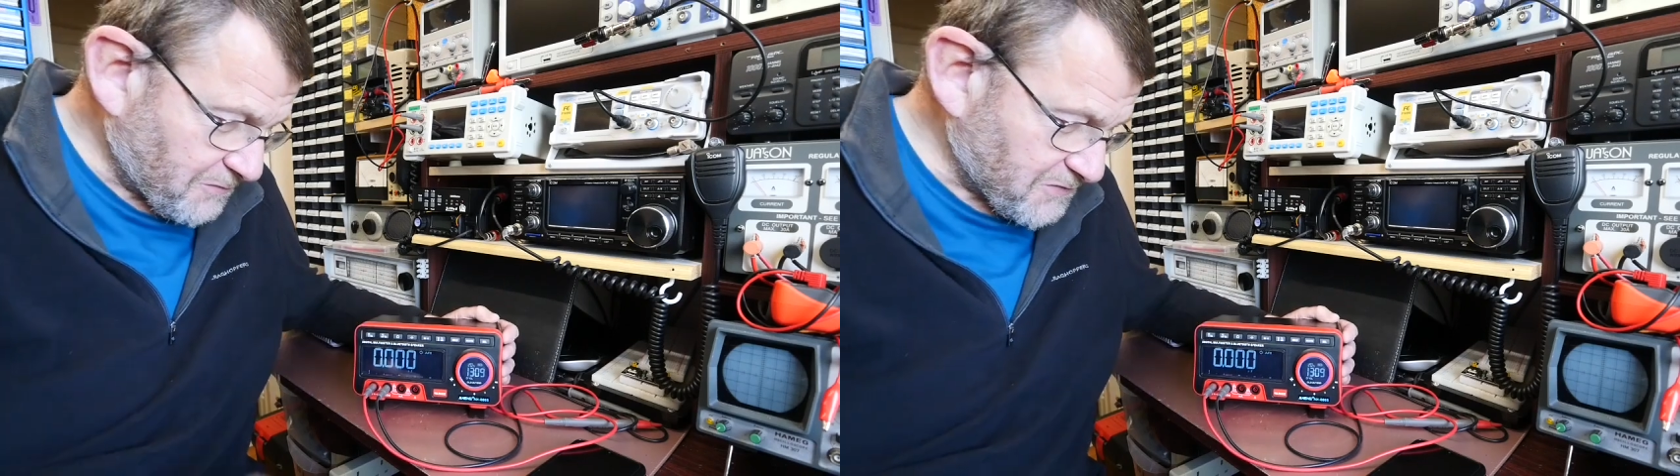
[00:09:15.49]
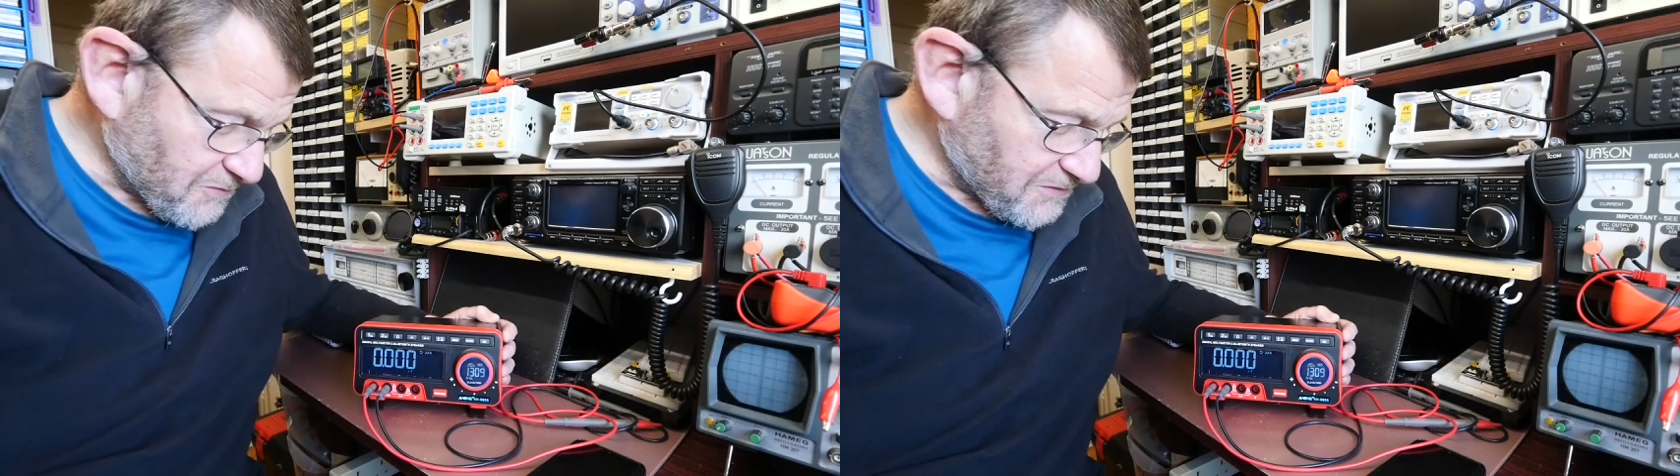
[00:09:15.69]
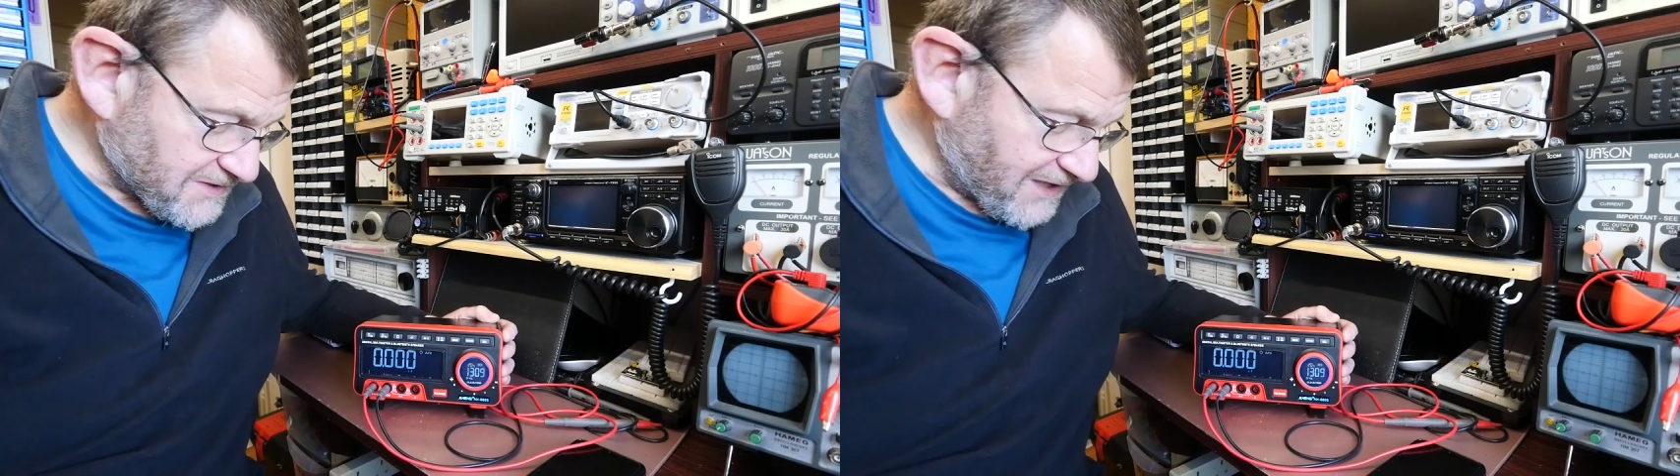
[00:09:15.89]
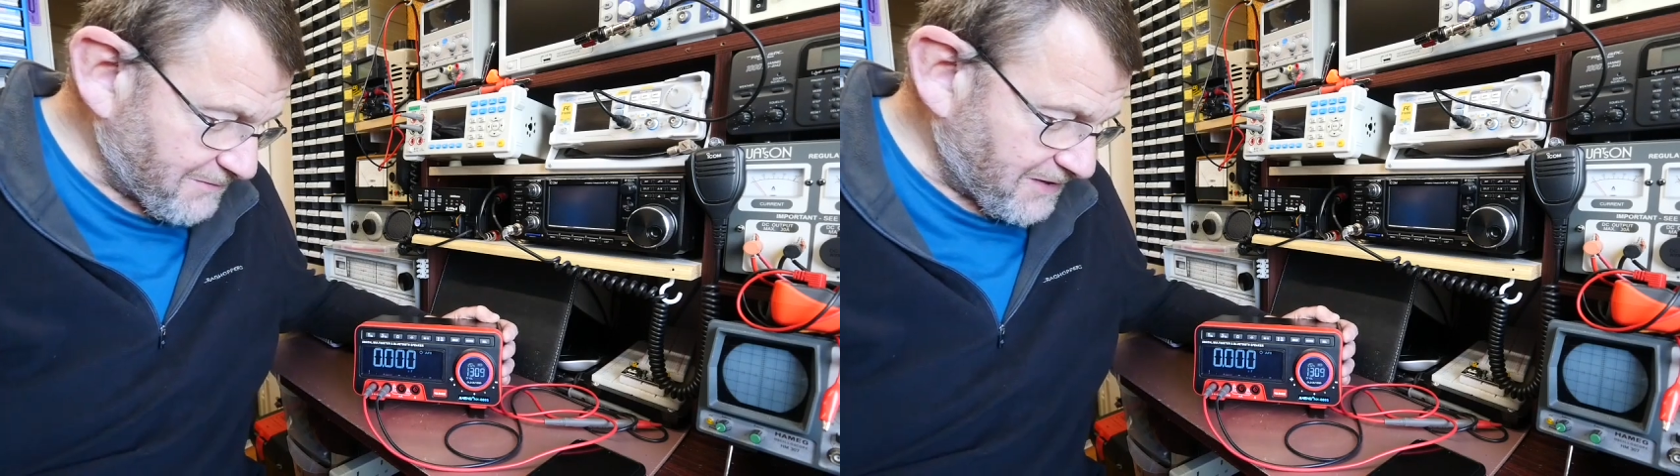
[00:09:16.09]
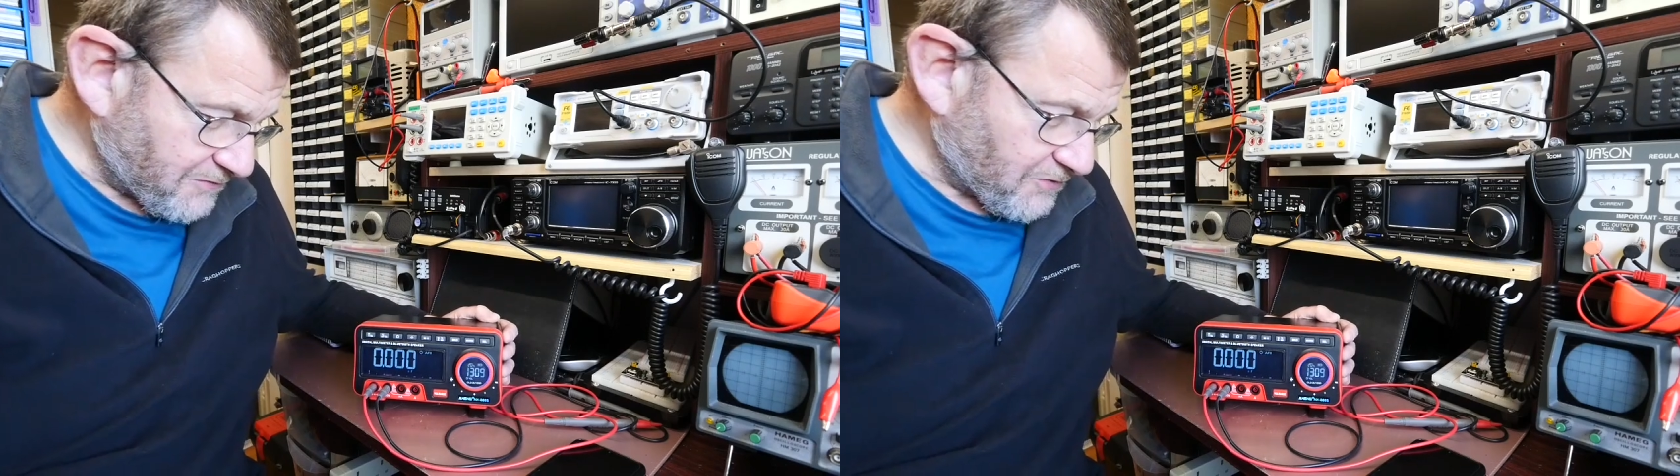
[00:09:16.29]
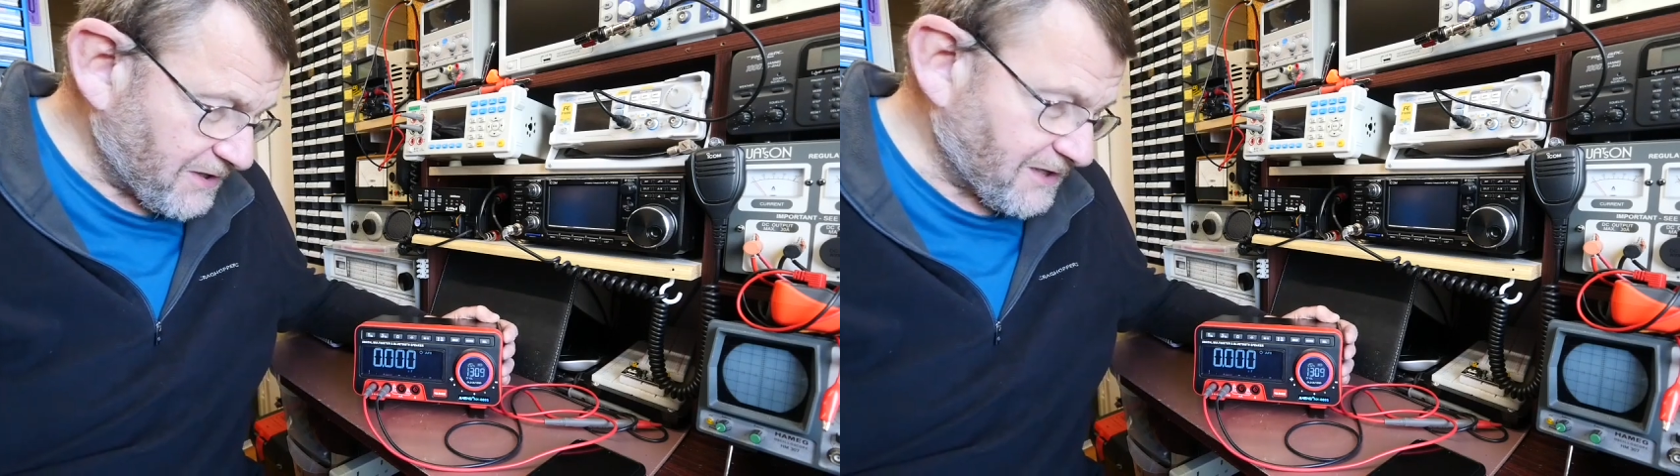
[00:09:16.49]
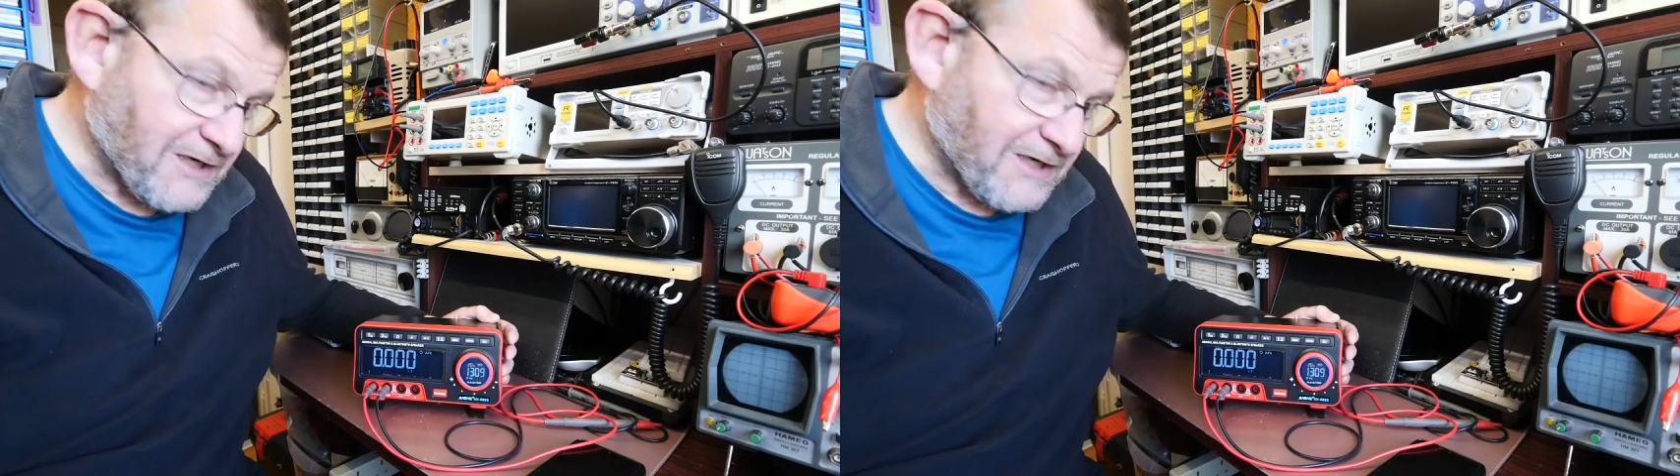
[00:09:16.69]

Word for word: much more to say about it really.